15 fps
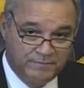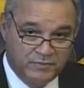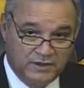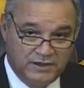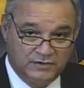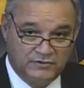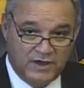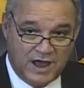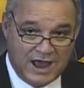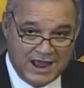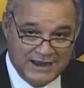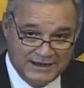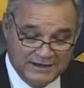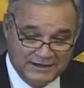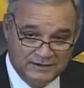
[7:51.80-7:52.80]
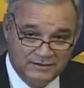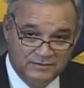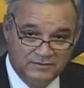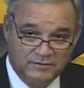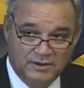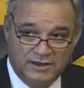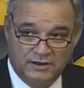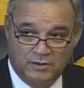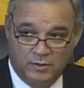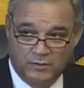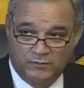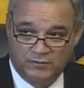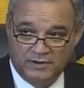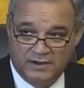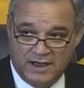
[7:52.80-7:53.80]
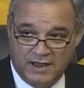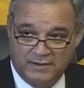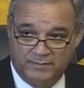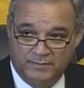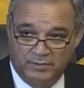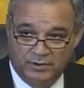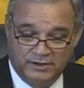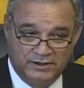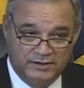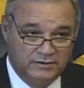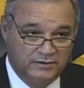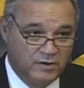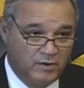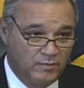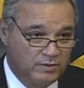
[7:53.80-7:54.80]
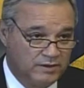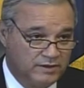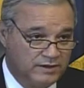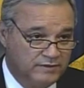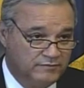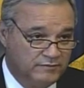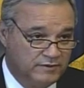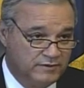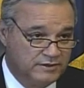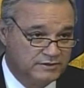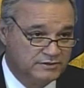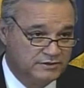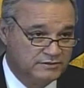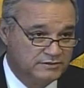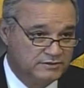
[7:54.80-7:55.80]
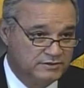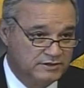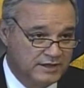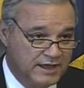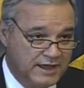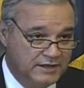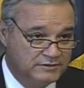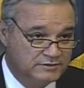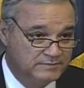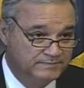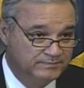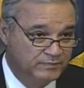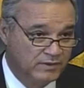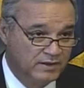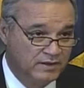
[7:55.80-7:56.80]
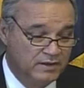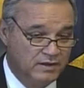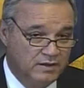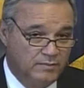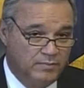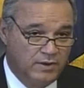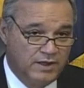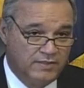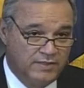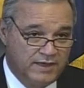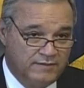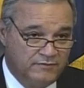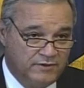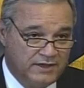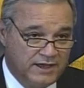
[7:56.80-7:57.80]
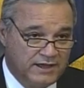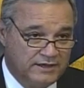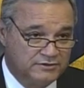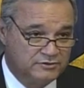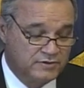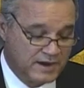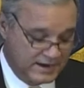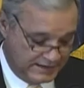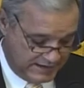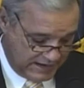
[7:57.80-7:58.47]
is hiding, and hopefully I don't believe that this is the case, but that VA is trying to